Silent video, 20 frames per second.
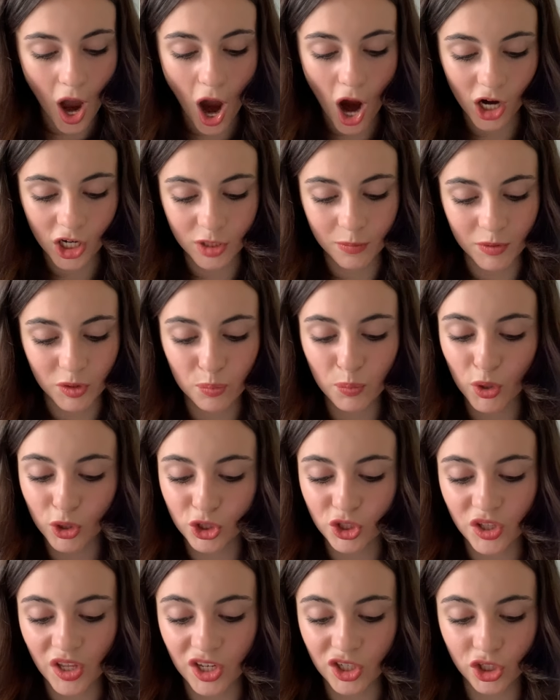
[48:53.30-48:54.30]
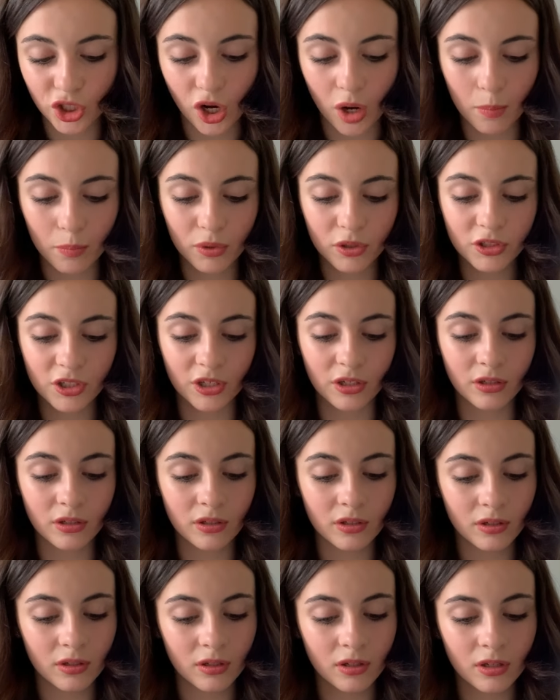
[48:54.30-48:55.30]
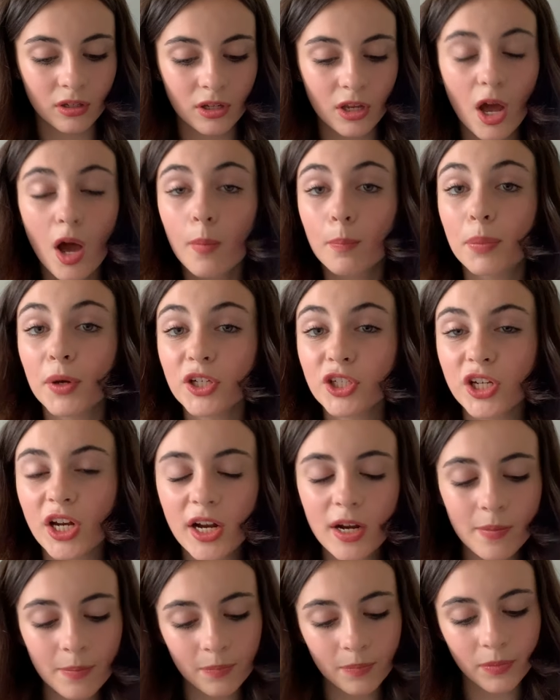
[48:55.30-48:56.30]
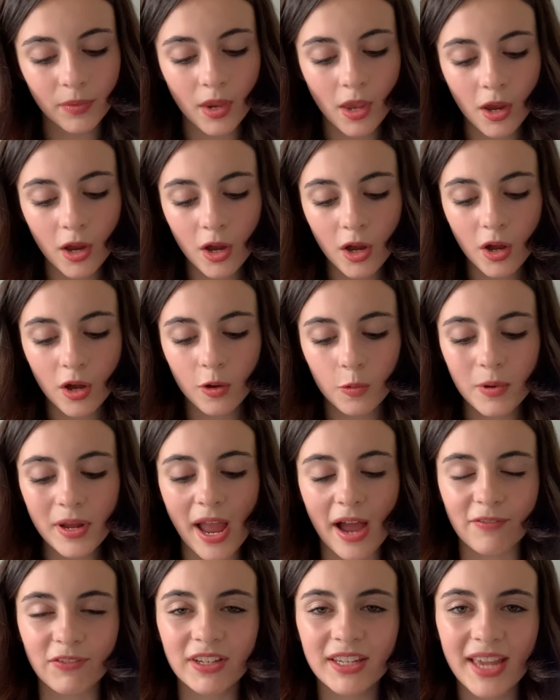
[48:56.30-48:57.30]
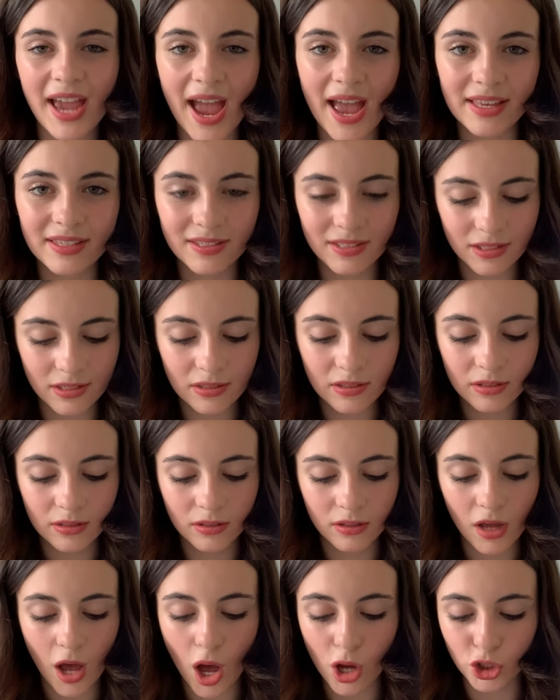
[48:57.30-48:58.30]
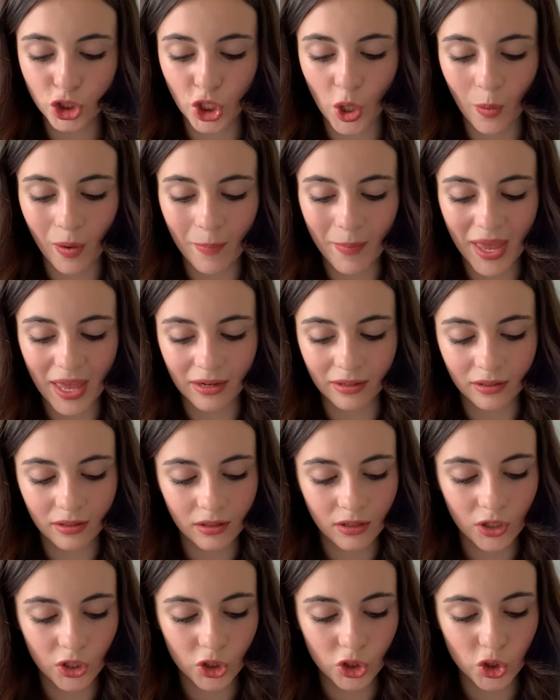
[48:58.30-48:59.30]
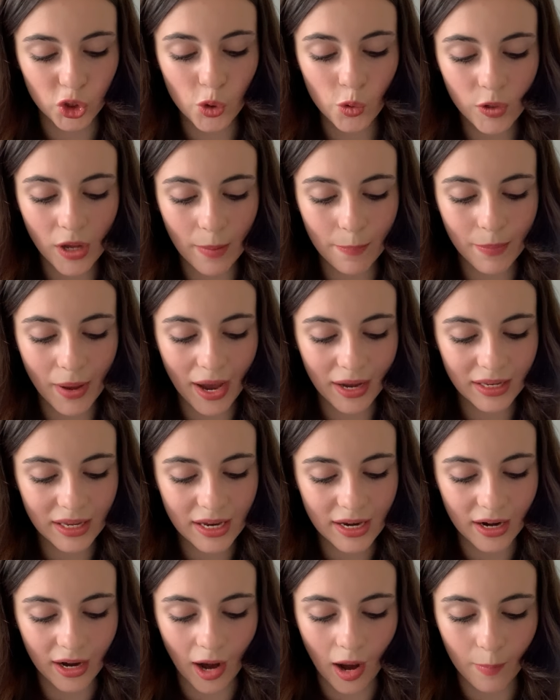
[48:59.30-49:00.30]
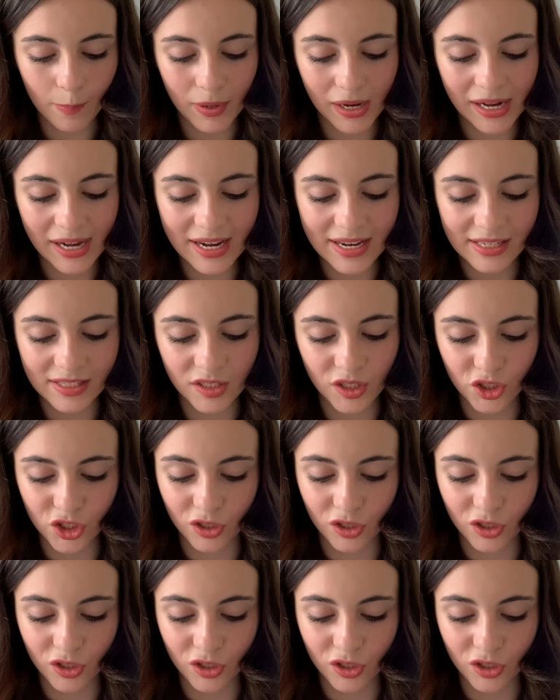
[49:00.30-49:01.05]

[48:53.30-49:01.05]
Artemis punched the intercom button. Butler, we have a guest. I'll show him in. You get back here and police the